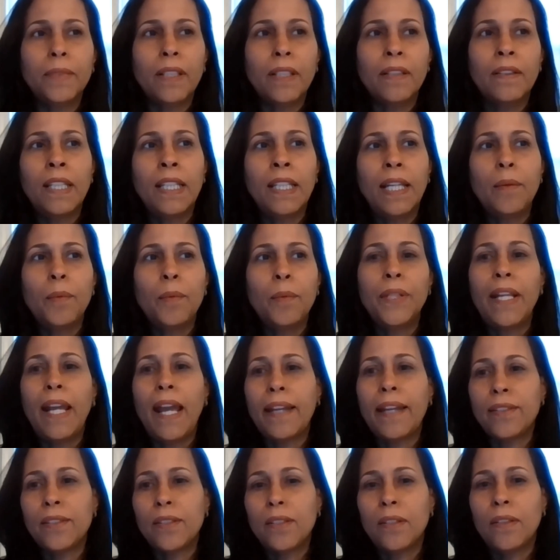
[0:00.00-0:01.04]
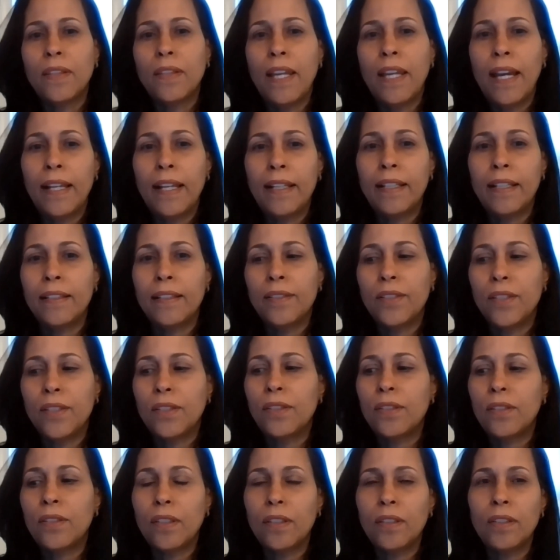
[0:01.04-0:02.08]
thing I would add to that, and
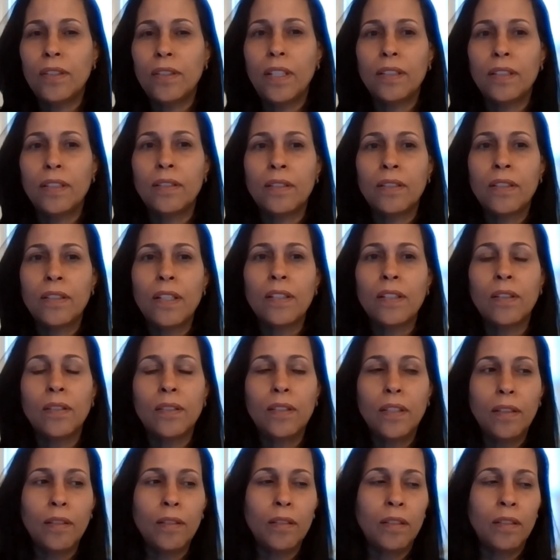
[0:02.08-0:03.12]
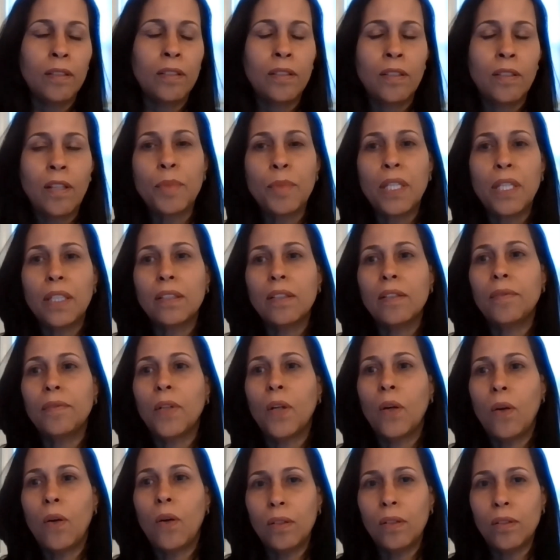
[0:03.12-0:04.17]
just on the subject of
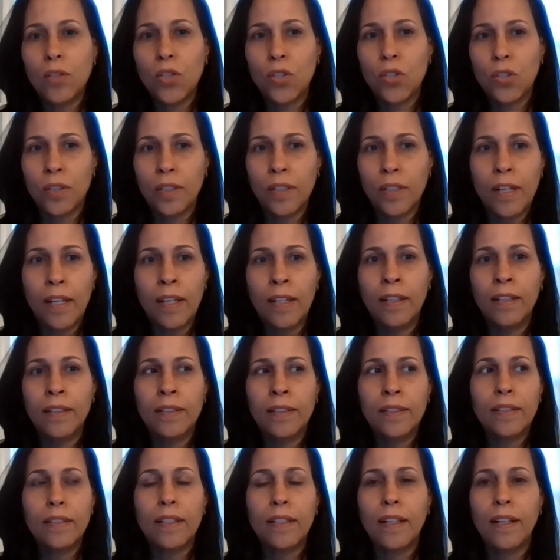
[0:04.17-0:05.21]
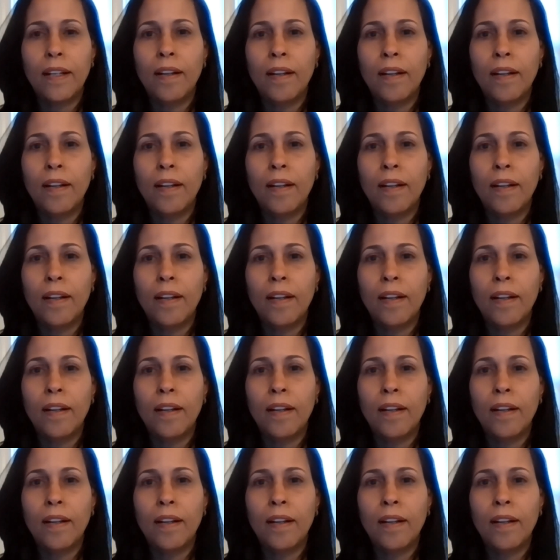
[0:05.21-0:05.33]
culture, is